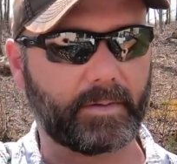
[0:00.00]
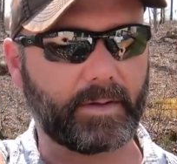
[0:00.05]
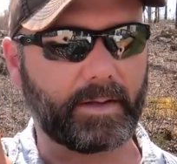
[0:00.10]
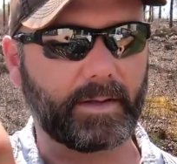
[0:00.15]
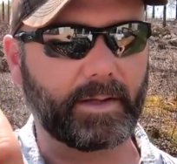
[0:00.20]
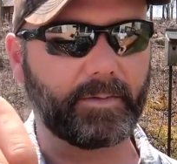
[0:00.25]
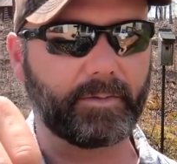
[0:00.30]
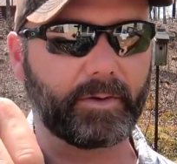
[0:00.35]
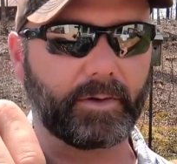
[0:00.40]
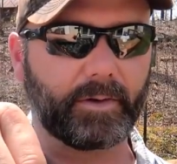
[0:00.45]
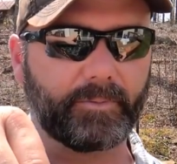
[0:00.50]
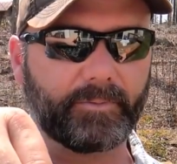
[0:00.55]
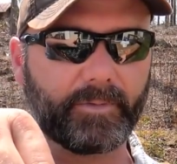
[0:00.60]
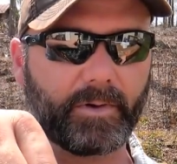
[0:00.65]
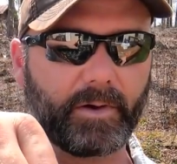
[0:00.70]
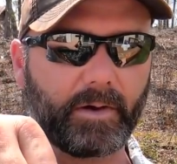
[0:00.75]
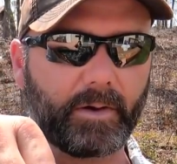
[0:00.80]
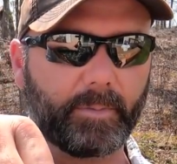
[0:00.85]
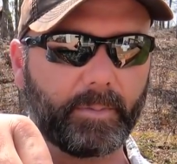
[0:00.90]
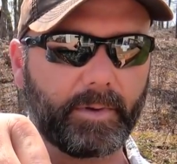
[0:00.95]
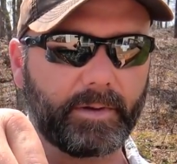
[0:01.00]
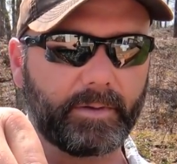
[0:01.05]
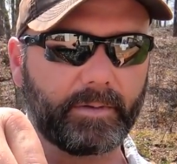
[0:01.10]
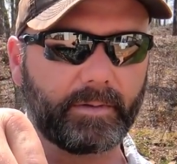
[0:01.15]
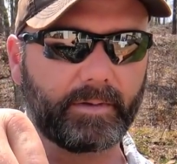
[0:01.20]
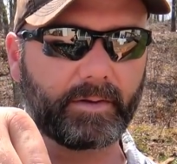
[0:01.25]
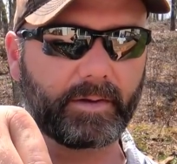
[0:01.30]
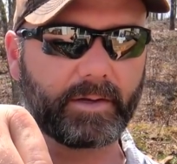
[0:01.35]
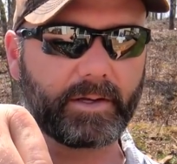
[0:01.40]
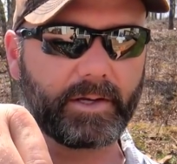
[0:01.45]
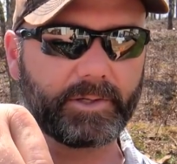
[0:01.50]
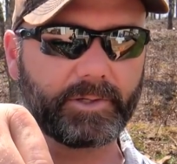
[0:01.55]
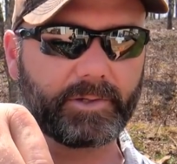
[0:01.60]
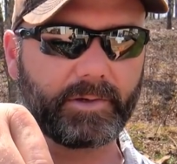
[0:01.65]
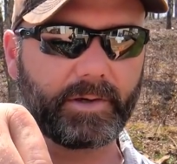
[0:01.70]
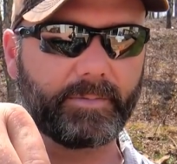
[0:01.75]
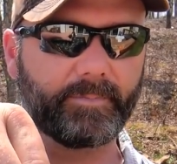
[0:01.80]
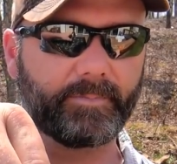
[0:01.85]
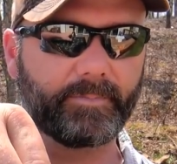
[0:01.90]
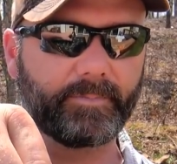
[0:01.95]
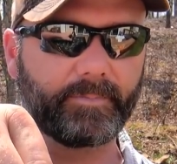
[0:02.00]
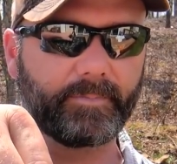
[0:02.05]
I live on a farm in the country.